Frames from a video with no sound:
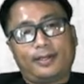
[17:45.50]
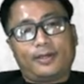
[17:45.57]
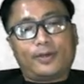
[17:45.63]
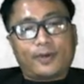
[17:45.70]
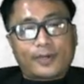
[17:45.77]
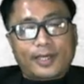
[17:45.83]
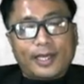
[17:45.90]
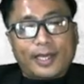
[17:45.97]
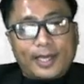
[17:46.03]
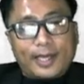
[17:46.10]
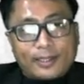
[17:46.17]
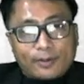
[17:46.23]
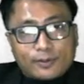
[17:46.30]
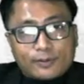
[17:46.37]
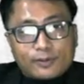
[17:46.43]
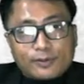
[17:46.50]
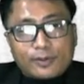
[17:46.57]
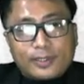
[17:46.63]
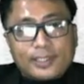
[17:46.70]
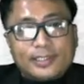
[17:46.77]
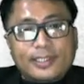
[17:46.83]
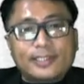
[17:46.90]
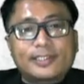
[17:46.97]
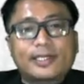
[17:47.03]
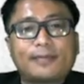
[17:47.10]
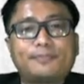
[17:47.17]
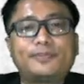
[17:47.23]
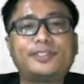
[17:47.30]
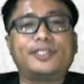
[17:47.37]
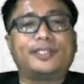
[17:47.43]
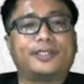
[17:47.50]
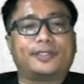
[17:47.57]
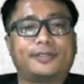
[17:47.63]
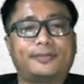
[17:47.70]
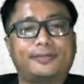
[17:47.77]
Okay, and also known as a sub-seer.